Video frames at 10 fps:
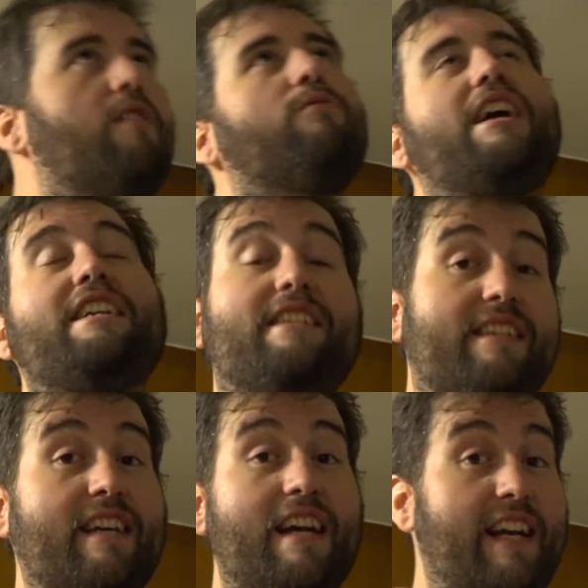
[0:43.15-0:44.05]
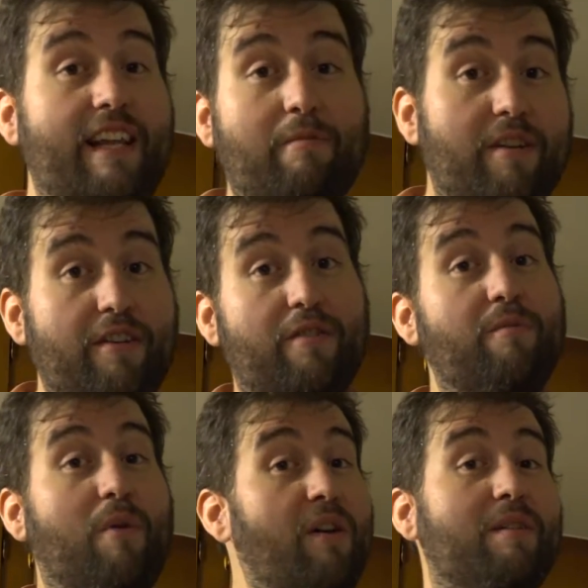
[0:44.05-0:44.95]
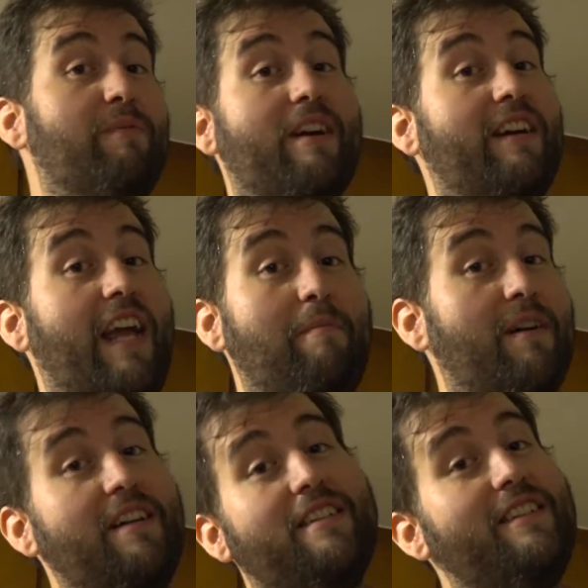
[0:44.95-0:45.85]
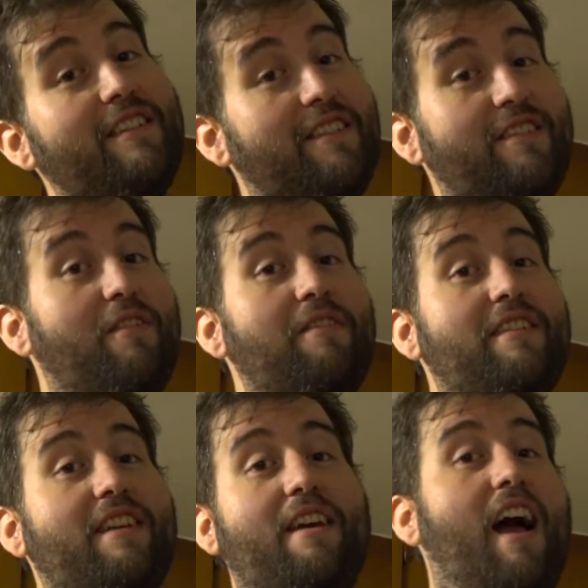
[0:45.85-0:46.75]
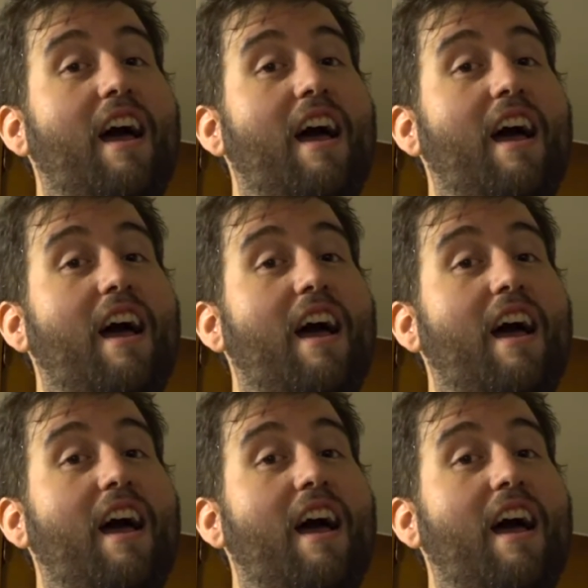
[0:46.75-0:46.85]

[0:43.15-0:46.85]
Rage decided he wanted to do multiplayer game nights and just totally say,